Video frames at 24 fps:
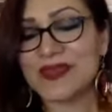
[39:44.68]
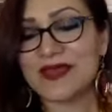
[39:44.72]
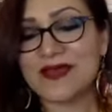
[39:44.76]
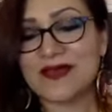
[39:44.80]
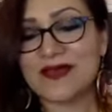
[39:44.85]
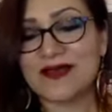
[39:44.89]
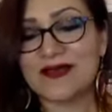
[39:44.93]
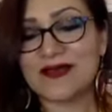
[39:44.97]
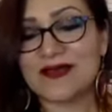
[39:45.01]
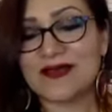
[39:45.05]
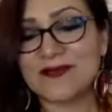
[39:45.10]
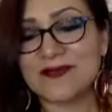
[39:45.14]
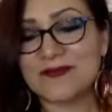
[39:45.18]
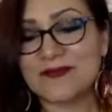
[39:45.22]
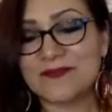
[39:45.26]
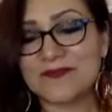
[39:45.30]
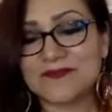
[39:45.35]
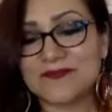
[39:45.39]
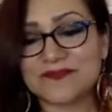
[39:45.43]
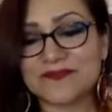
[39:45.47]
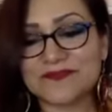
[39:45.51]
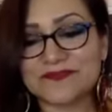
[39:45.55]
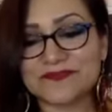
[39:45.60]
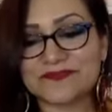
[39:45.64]

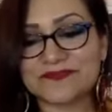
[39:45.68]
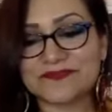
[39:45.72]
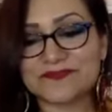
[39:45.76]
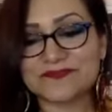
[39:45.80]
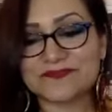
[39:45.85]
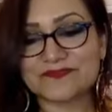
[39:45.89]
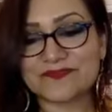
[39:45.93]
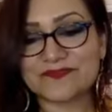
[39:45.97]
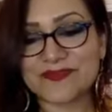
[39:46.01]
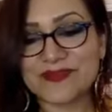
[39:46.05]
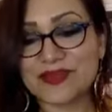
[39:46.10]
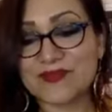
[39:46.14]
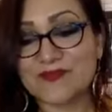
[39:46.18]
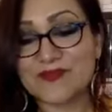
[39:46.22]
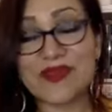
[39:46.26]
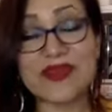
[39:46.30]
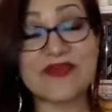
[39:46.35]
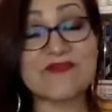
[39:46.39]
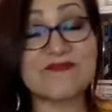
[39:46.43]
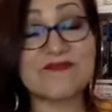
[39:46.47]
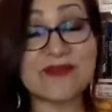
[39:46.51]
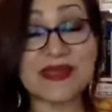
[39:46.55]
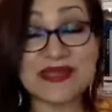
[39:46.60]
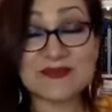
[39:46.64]
We
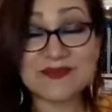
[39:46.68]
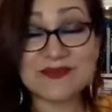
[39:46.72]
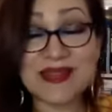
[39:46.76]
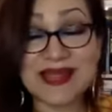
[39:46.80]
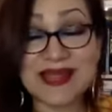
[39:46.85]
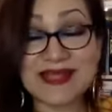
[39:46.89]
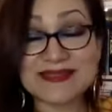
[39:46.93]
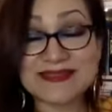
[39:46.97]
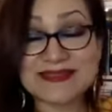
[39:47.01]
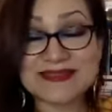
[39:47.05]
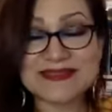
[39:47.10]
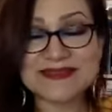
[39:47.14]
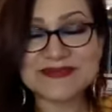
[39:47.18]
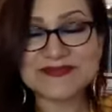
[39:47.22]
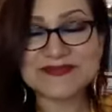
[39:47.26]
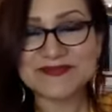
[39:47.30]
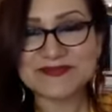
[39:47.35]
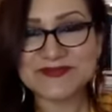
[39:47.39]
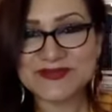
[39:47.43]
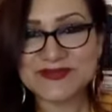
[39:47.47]
have many plans,